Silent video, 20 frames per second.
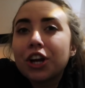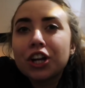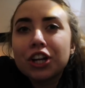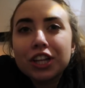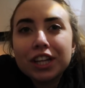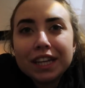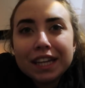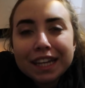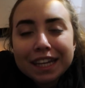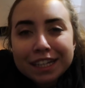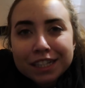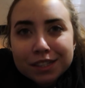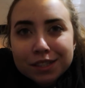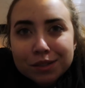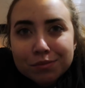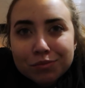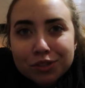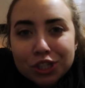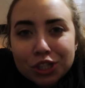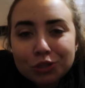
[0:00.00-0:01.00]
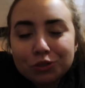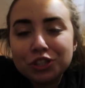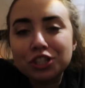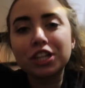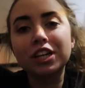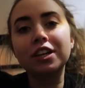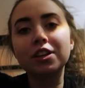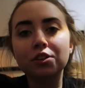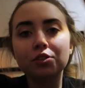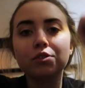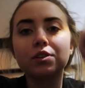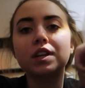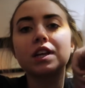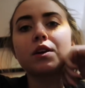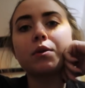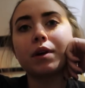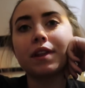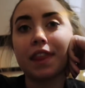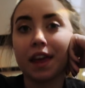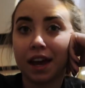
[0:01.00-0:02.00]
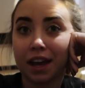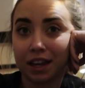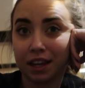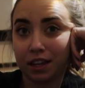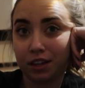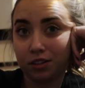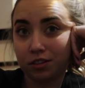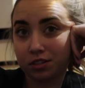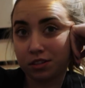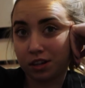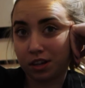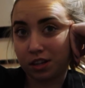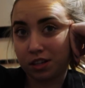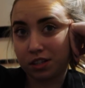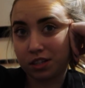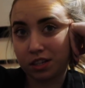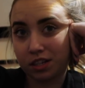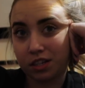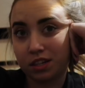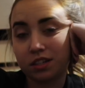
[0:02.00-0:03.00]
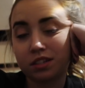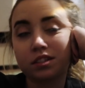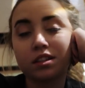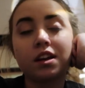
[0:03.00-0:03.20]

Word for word: Currently getting some sushi and Googling what the heck eel sauce is.